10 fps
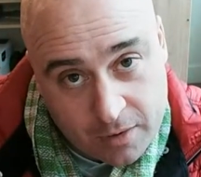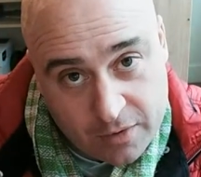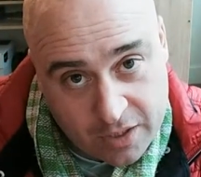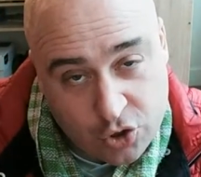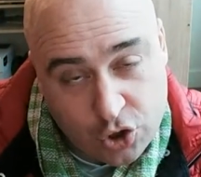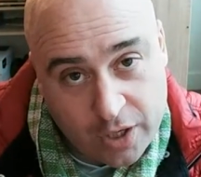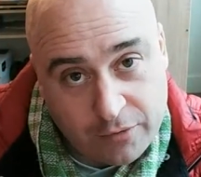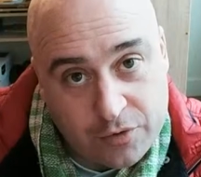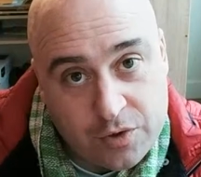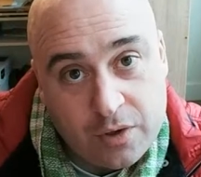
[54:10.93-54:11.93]
this
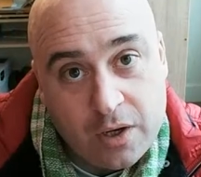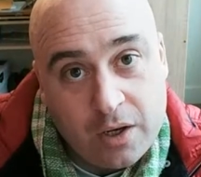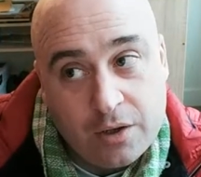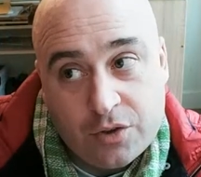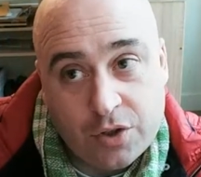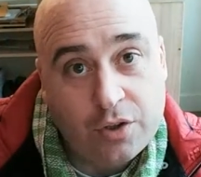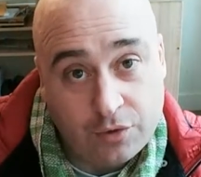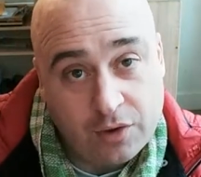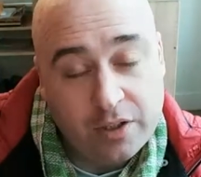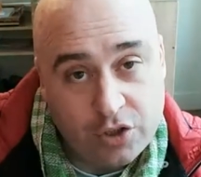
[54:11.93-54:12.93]
shift to the
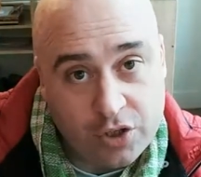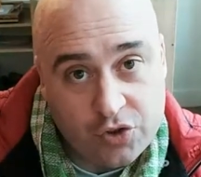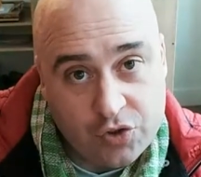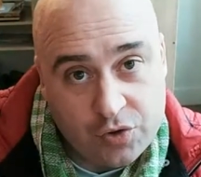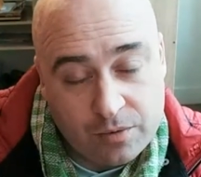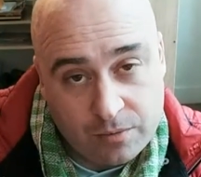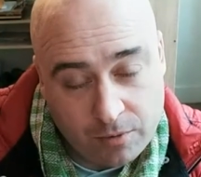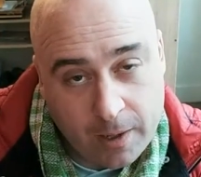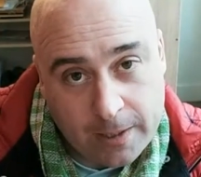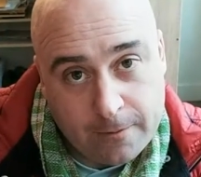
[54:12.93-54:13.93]
religious
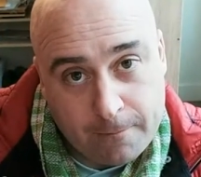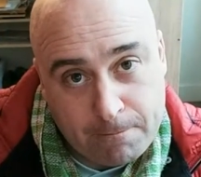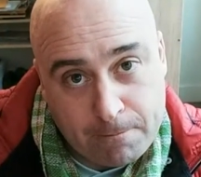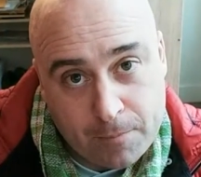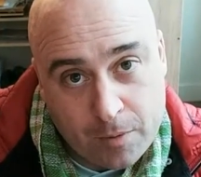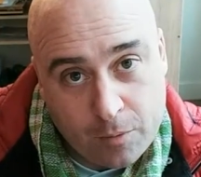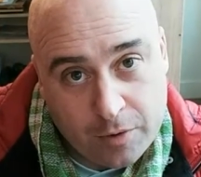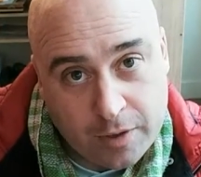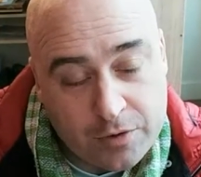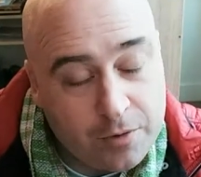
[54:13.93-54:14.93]
right
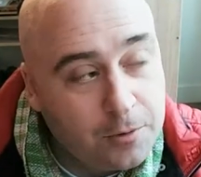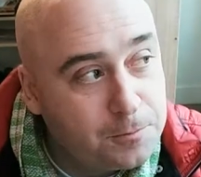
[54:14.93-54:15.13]
within Israel.